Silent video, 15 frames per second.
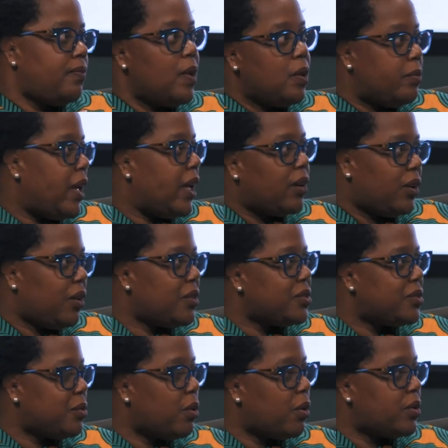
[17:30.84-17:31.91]

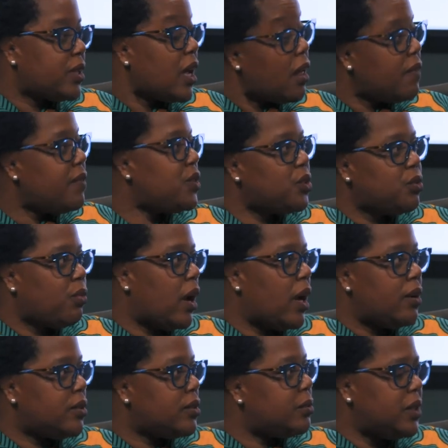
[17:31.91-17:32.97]
filmmakers or television
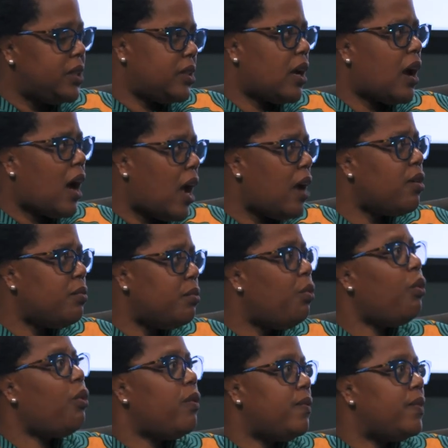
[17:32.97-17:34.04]
writers, and we need to hire
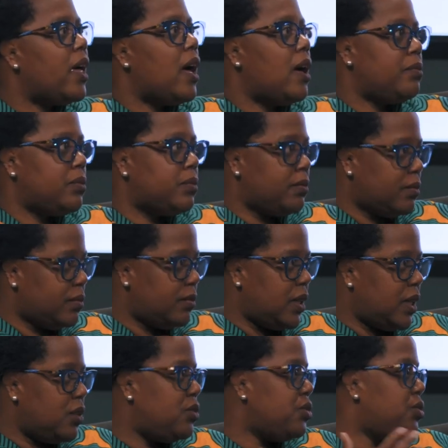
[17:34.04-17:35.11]
more of them
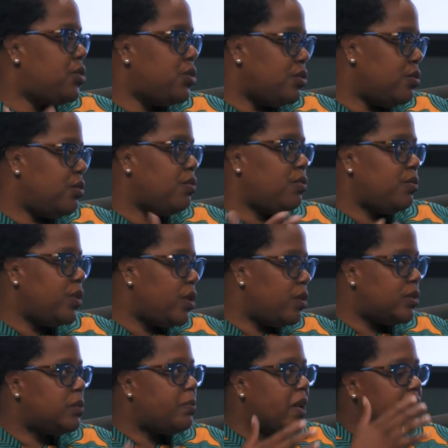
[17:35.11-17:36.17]
into, you
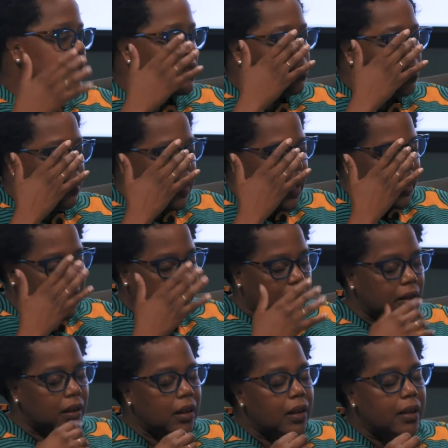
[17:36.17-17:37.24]
know, spaces where they
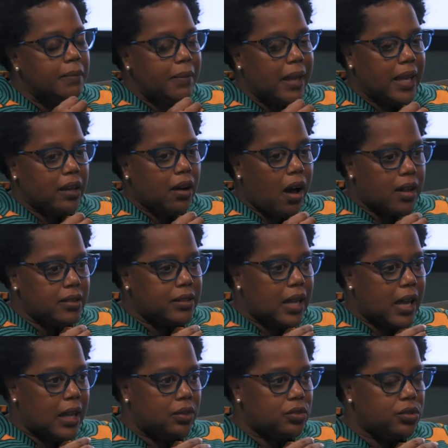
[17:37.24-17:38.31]
can make
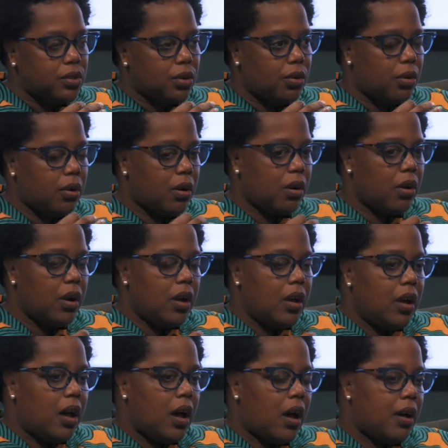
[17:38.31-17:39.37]
content. Or
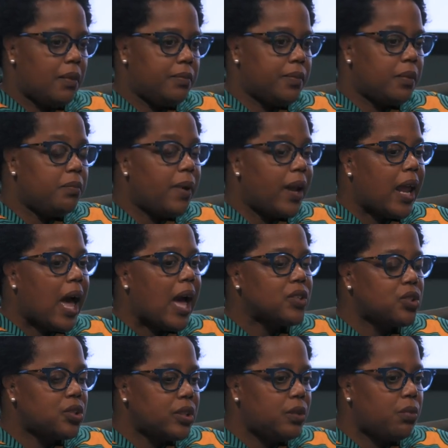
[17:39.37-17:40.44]
but
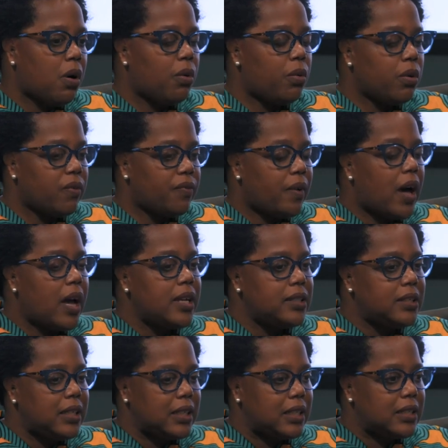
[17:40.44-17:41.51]
actually, what we're
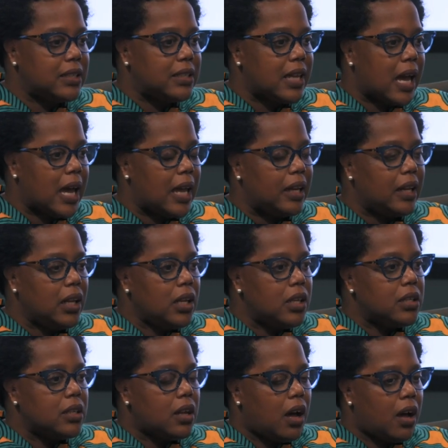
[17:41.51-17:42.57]
finding is that,
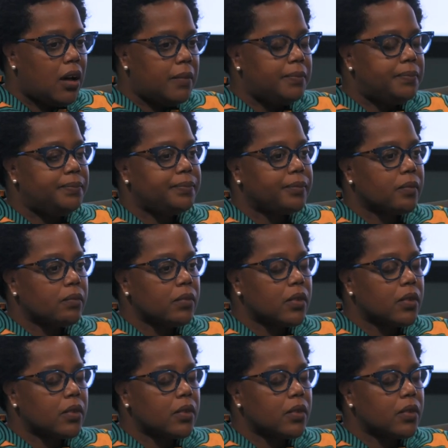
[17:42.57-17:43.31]
you